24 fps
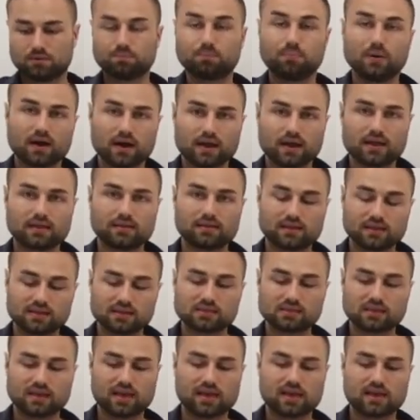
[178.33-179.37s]
but in
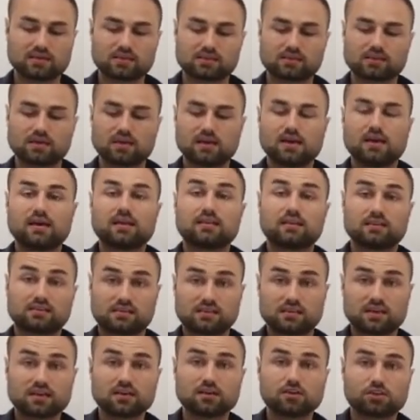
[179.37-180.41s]
this case, the
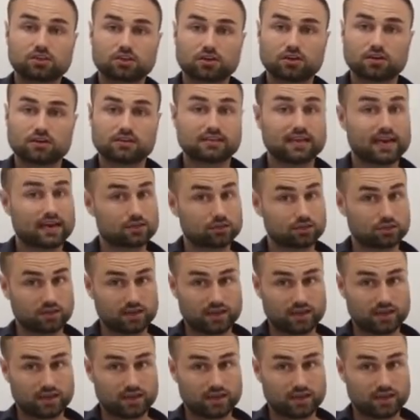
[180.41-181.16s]
signature is actually